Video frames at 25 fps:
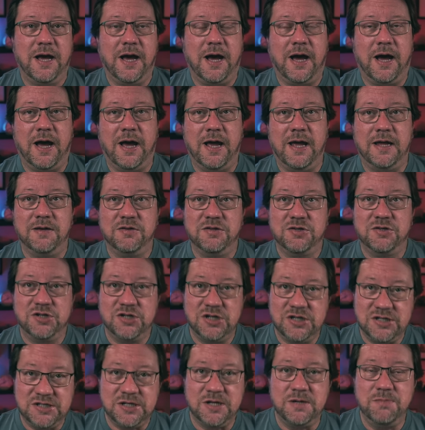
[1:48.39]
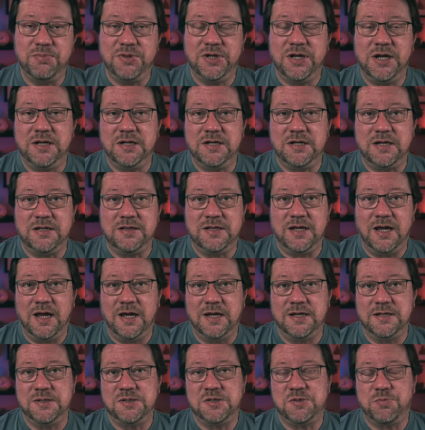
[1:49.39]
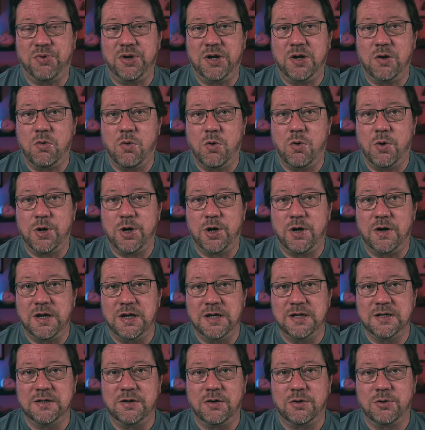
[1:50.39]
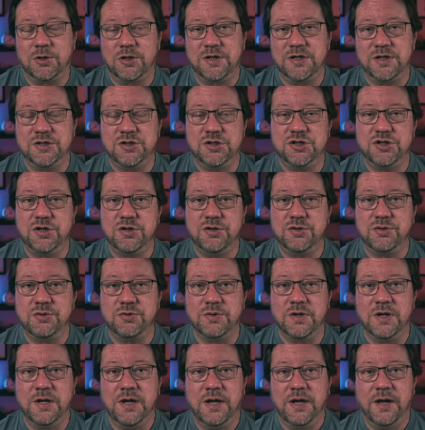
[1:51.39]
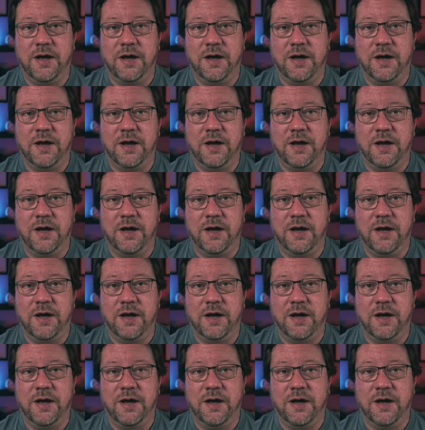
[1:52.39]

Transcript: I just completed at the end of spring quarter in early June